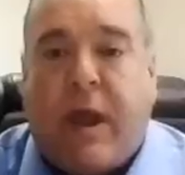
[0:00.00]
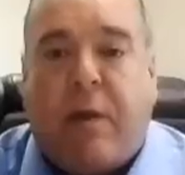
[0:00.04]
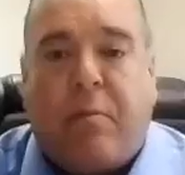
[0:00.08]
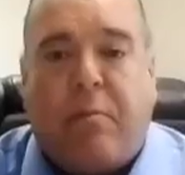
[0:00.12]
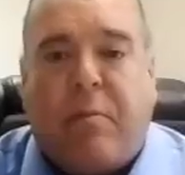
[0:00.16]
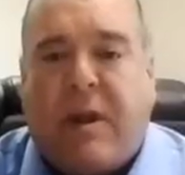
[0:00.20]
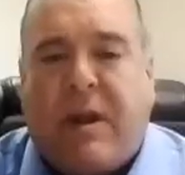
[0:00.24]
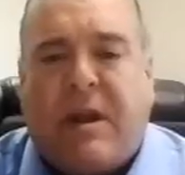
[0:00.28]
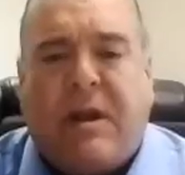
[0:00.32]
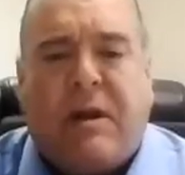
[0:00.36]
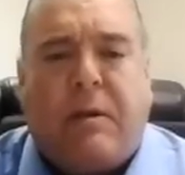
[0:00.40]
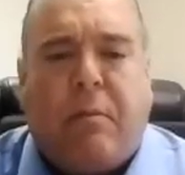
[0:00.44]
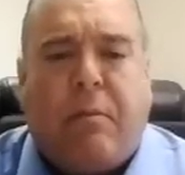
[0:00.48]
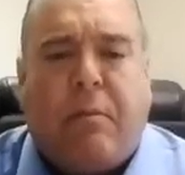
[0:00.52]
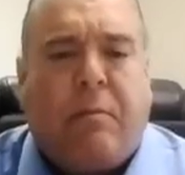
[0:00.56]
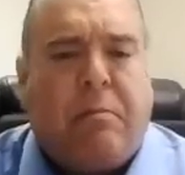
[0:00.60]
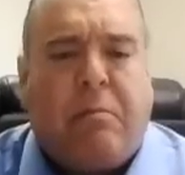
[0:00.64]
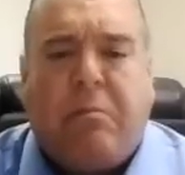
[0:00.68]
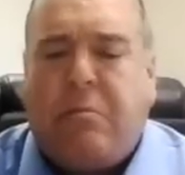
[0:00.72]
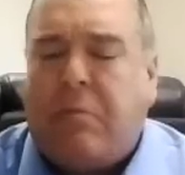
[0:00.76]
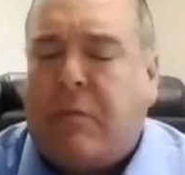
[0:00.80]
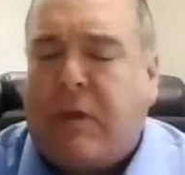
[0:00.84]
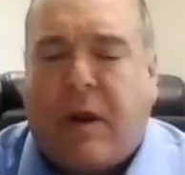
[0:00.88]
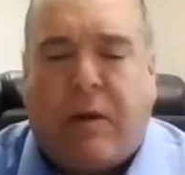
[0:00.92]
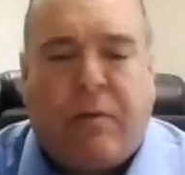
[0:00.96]
because
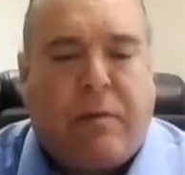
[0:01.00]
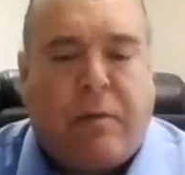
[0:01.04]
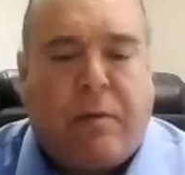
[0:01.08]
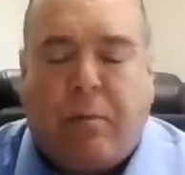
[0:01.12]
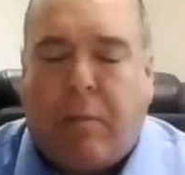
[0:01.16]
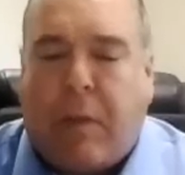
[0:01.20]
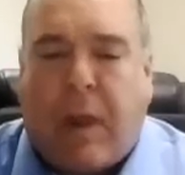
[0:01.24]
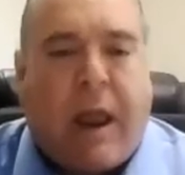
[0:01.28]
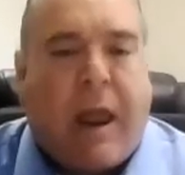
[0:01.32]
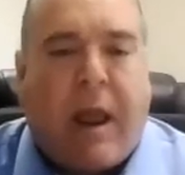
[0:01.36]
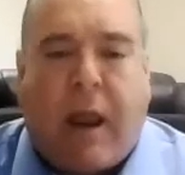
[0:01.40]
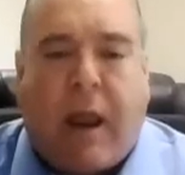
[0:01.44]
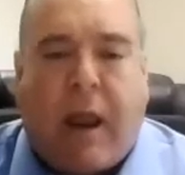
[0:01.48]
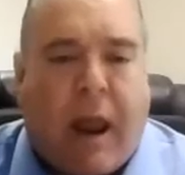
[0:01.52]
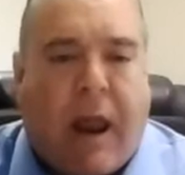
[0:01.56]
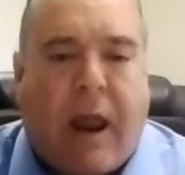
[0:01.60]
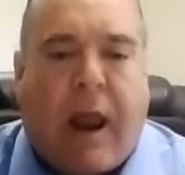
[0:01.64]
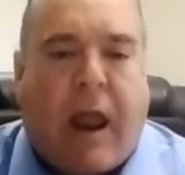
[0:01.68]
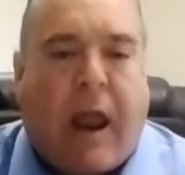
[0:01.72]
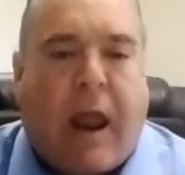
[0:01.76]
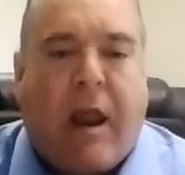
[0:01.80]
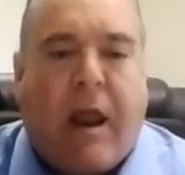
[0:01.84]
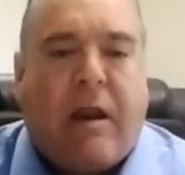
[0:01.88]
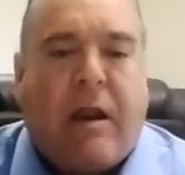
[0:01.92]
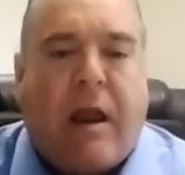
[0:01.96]
that,
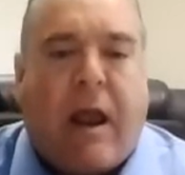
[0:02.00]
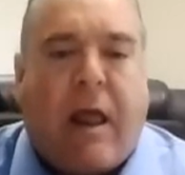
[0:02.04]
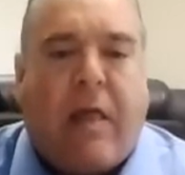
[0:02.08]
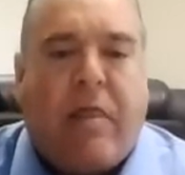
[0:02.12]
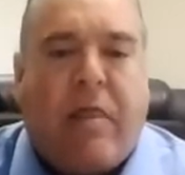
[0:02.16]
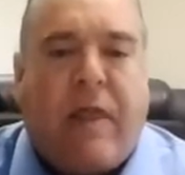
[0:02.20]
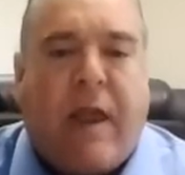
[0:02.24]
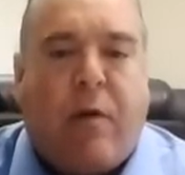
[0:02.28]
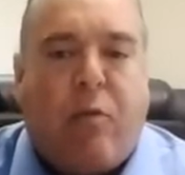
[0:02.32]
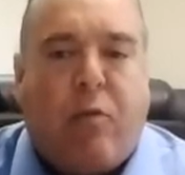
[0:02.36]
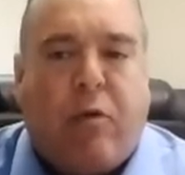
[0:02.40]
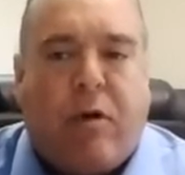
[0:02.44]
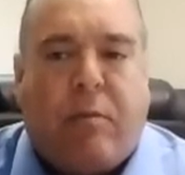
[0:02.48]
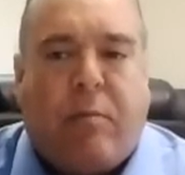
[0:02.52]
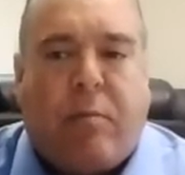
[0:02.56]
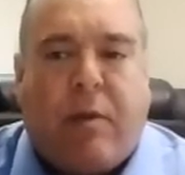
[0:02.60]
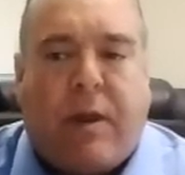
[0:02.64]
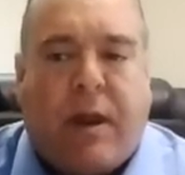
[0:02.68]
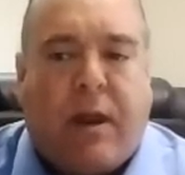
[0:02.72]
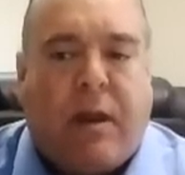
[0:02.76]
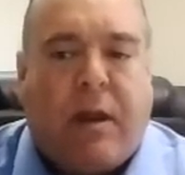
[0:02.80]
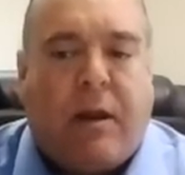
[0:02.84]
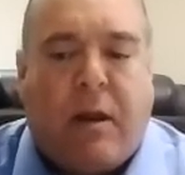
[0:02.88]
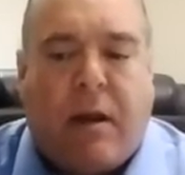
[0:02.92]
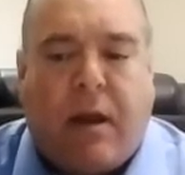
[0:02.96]
and that would
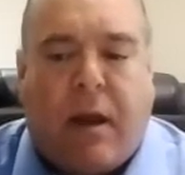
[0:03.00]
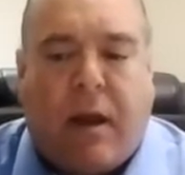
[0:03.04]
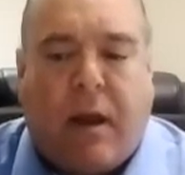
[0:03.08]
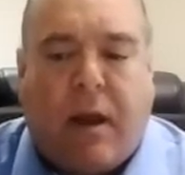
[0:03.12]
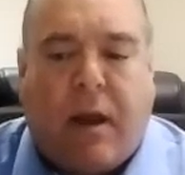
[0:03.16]
be an